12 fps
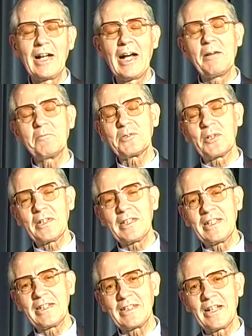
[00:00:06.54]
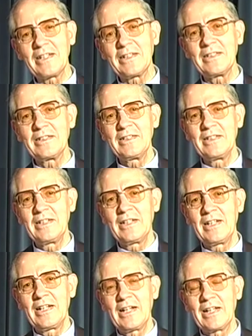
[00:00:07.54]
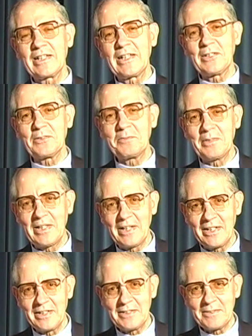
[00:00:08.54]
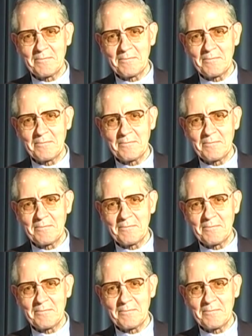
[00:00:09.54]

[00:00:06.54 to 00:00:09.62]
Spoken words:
I'm sorry that I cannot be there.